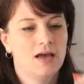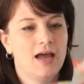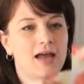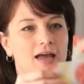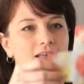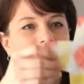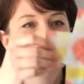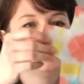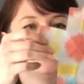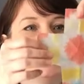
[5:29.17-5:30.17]
And
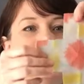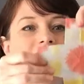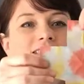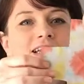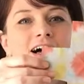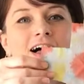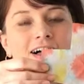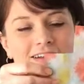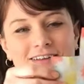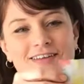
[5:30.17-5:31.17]

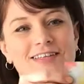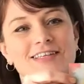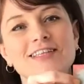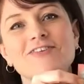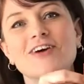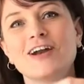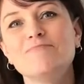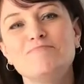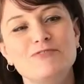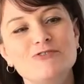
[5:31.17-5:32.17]
ta-da! You've got
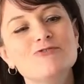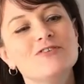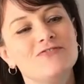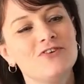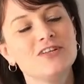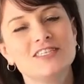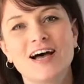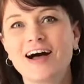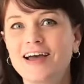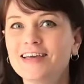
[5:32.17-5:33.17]
a beautiful
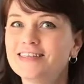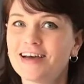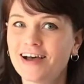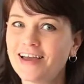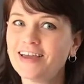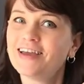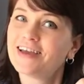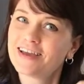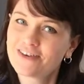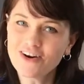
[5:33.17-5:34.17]
tie-dye
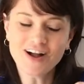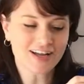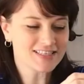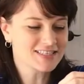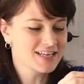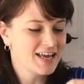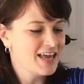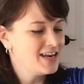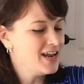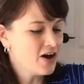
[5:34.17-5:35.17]
cross.
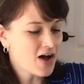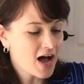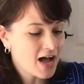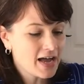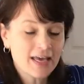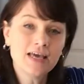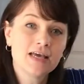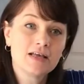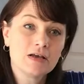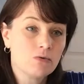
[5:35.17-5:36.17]
Now
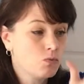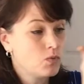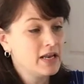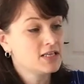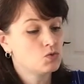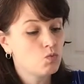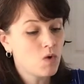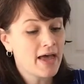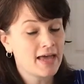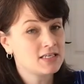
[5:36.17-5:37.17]
when it's
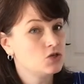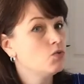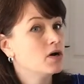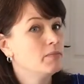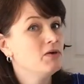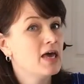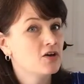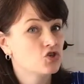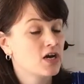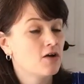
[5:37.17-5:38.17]
wet, you want to be
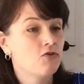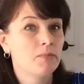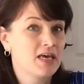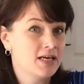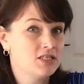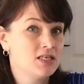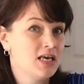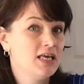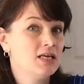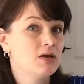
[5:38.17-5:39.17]
extra careful because
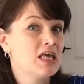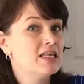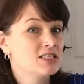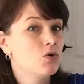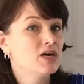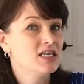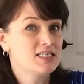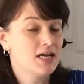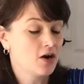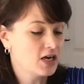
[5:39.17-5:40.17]
it is going to
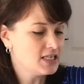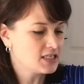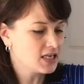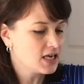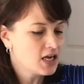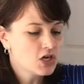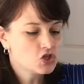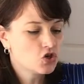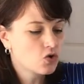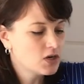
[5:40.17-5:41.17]
tear easily.
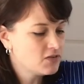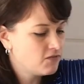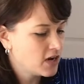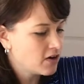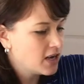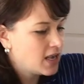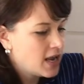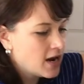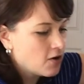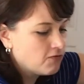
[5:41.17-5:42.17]
So you're going to very
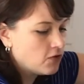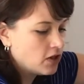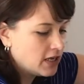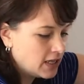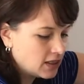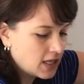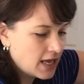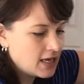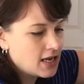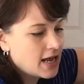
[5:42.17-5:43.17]
carefully
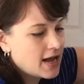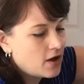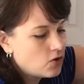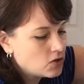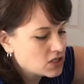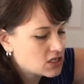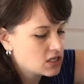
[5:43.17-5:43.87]
lay it out